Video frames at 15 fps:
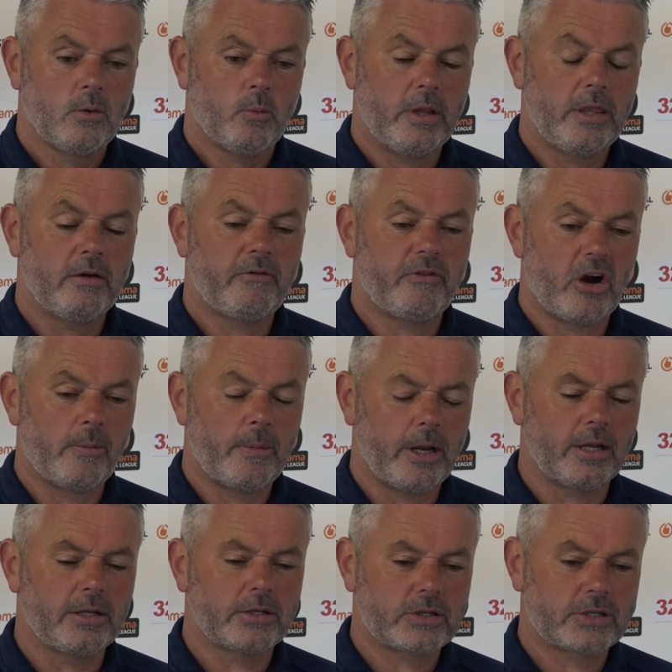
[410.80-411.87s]
the environment
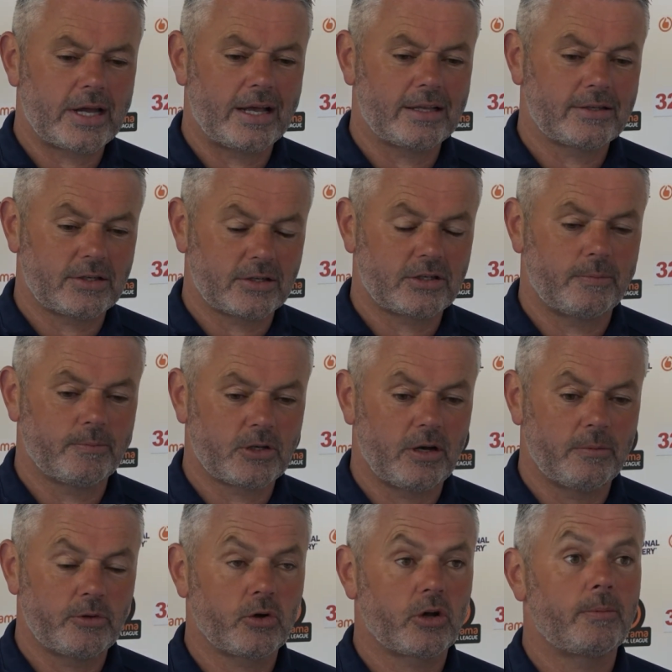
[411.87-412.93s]
understands that
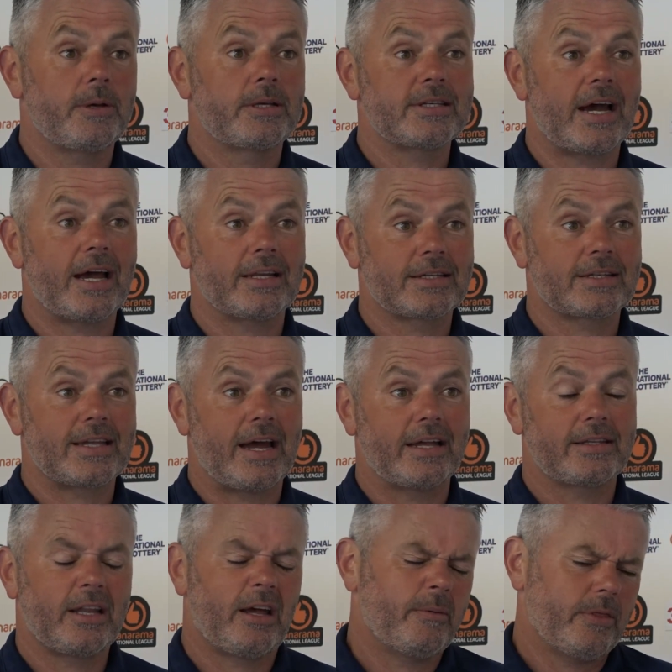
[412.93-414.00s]
sometimes you're going to be sat in the stand,
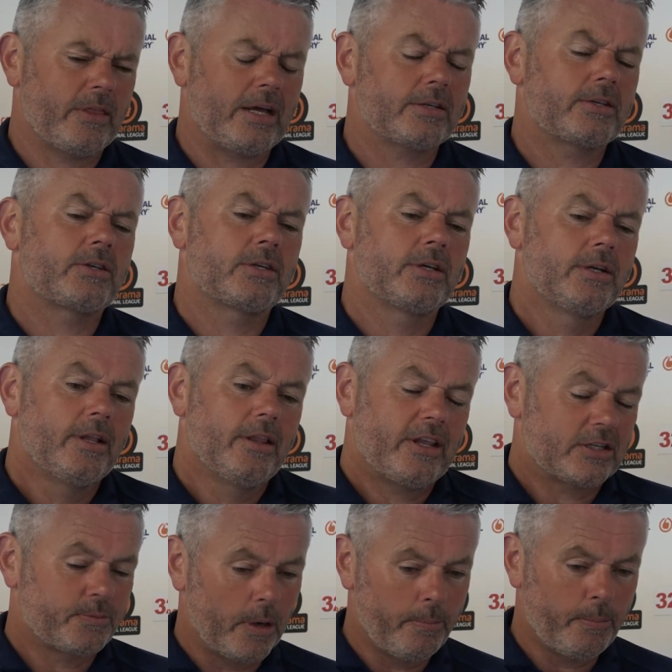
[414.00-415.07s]
and
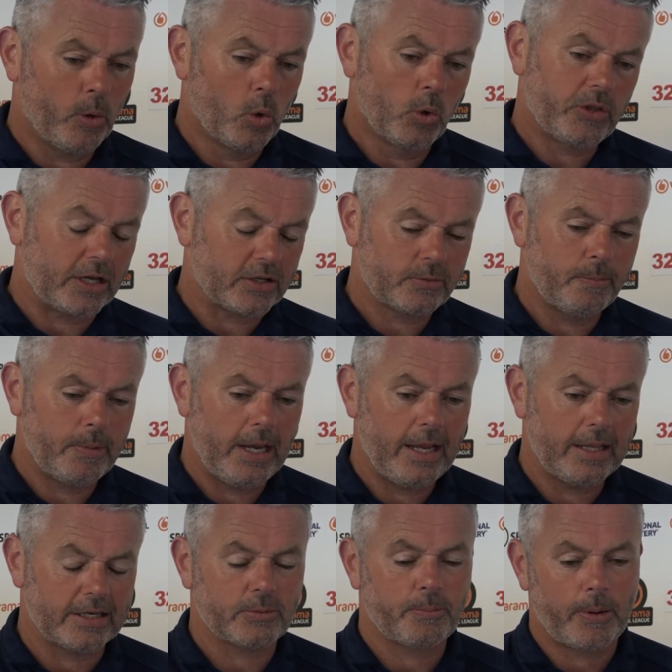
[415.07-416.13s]
that's my board, that's me,
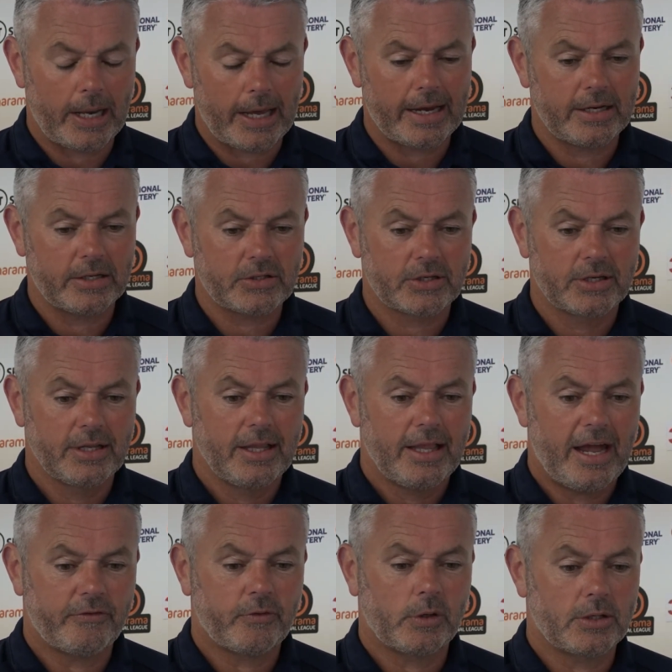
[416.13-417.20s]
that's players,
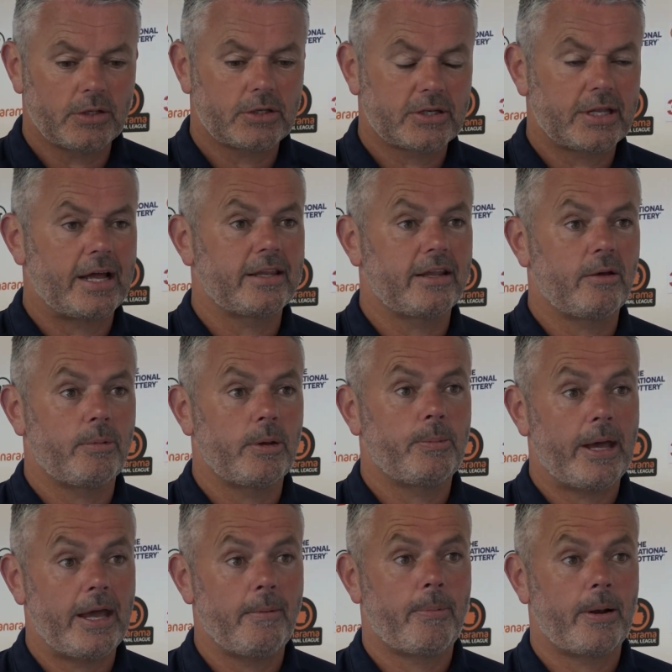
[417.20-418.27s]
everyone understands that there'll be
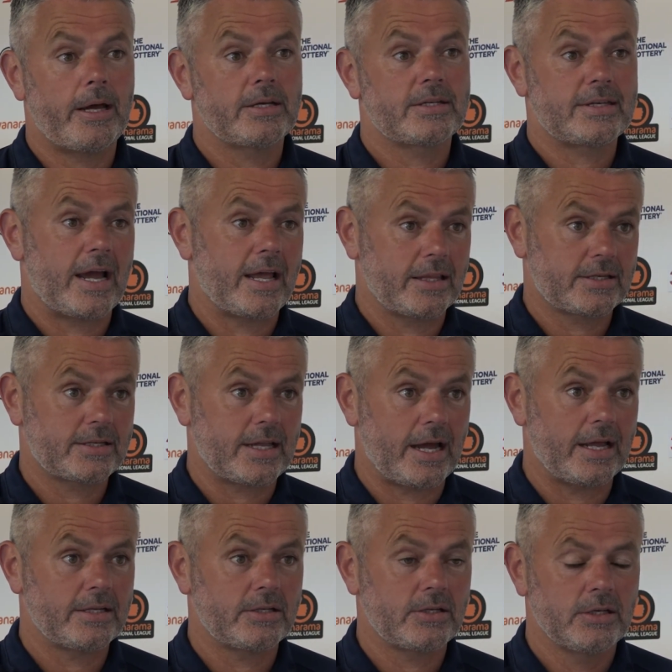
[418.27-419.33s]
paid players sat in the
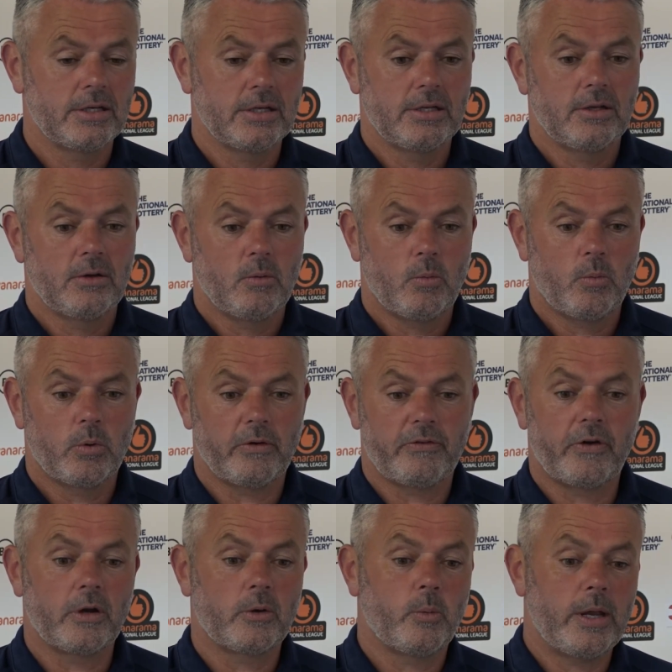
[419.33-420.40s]
stand. Well, the
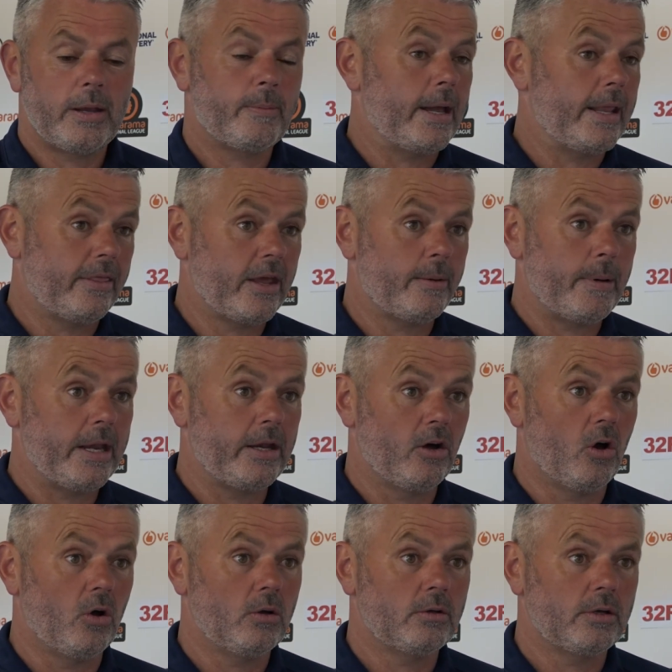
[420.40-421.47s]
following week they may
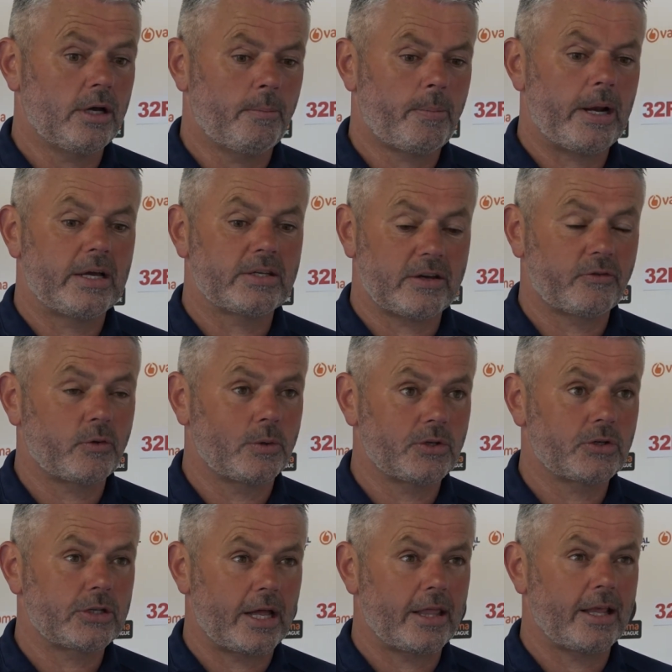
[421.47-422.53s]
not. And players have to
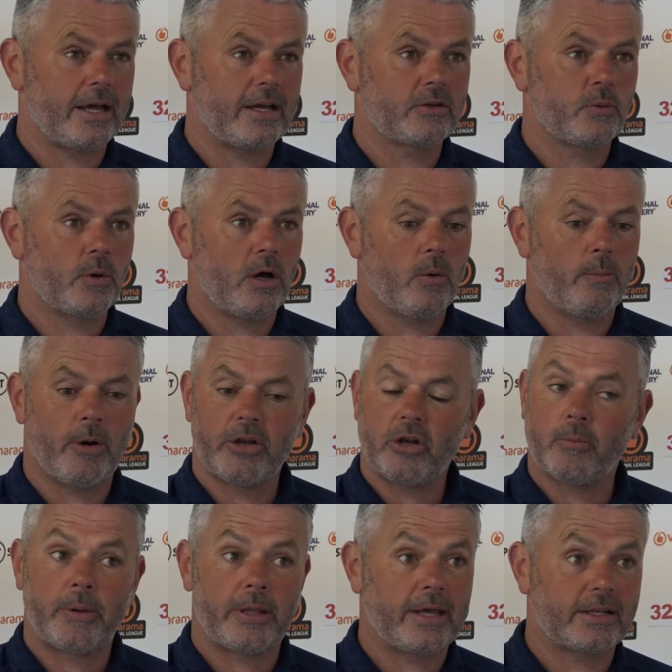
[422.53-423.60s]
understand that as well. It might
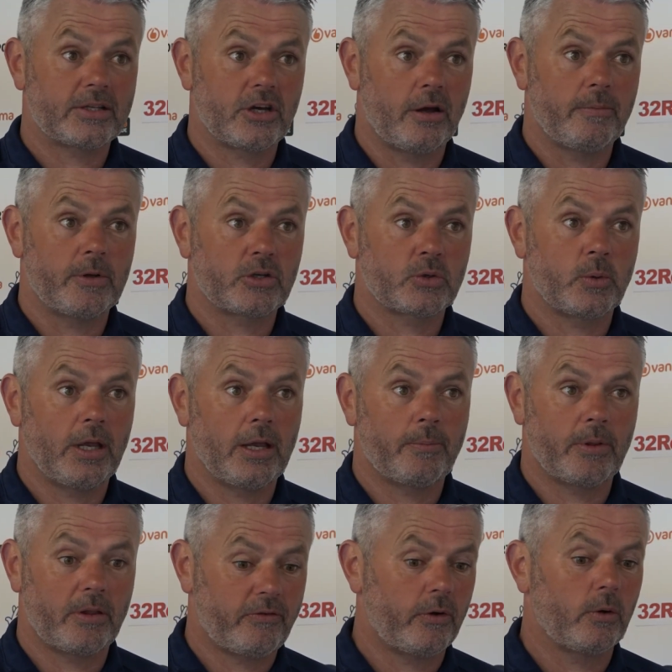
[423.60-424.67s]
not be their time this week,
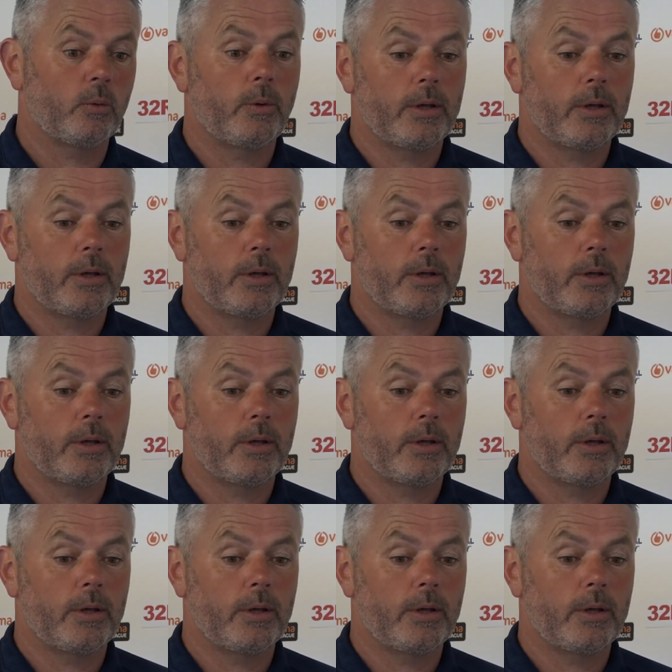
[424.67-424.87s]
but the following